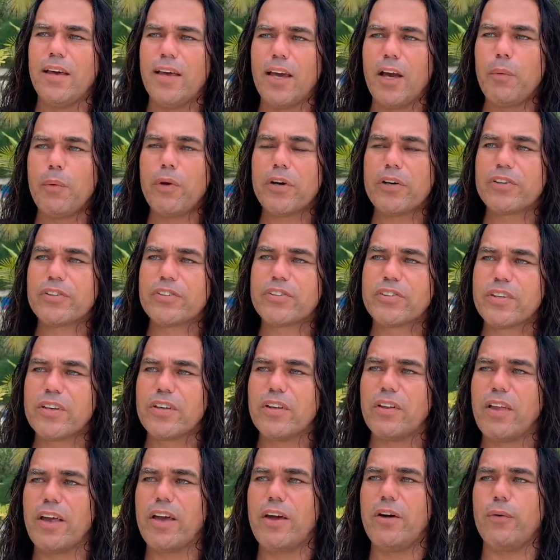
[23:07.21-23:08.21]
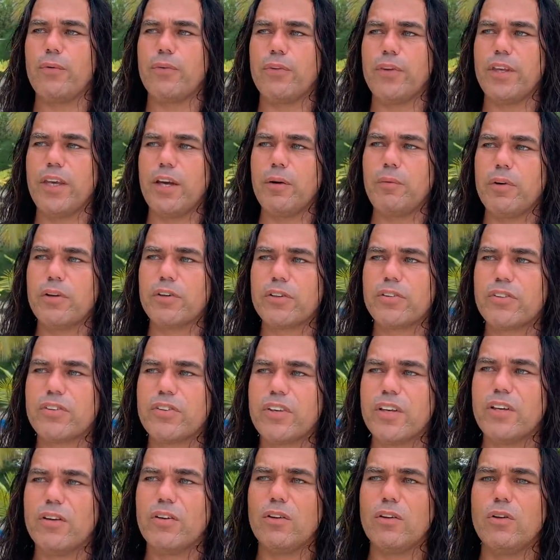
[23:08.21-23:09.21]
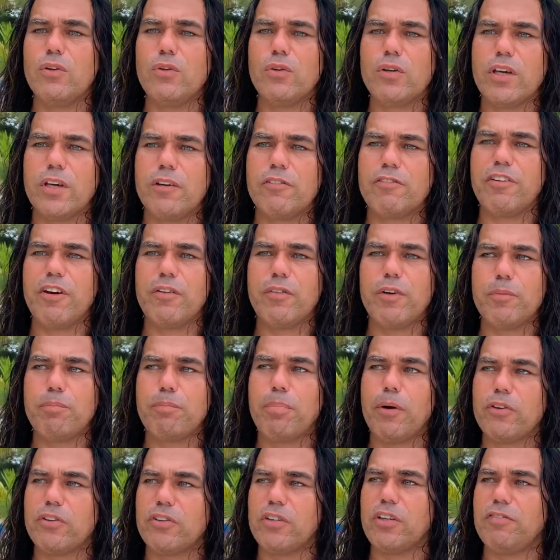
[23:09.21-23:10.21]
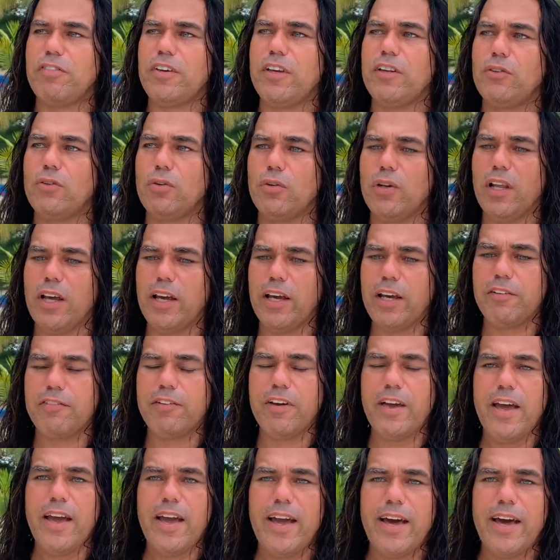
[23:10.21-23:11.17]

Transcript: And we are still healthy and we are still looking very positive into life.